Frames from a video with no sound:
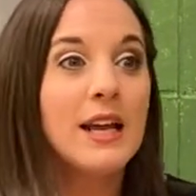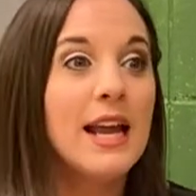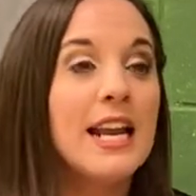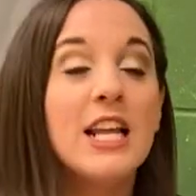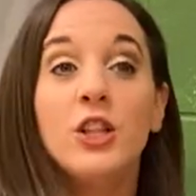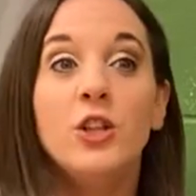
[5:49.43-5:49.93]

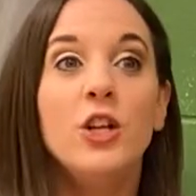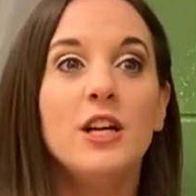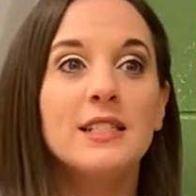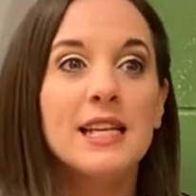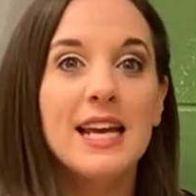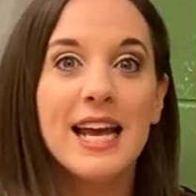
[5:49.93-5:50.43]
And he
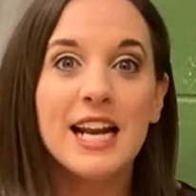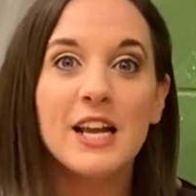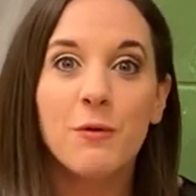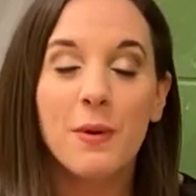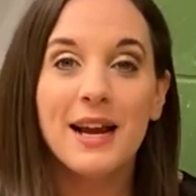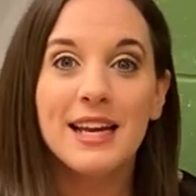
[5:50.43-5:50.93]
looked and he
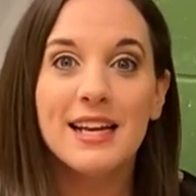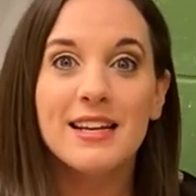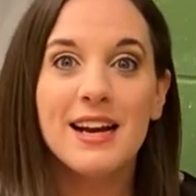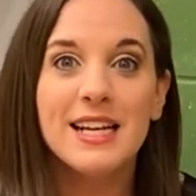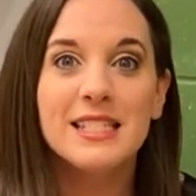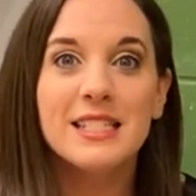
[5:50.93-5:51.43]

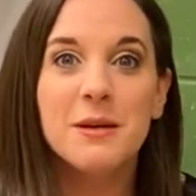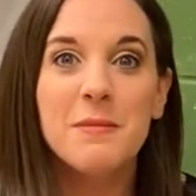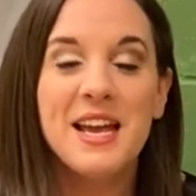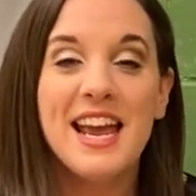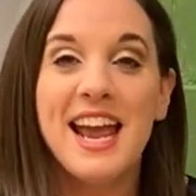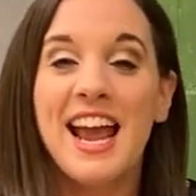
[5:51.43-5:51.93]
recognized
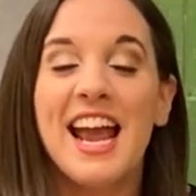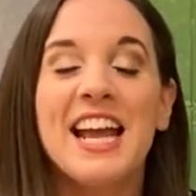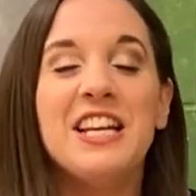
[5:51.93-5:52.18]
him,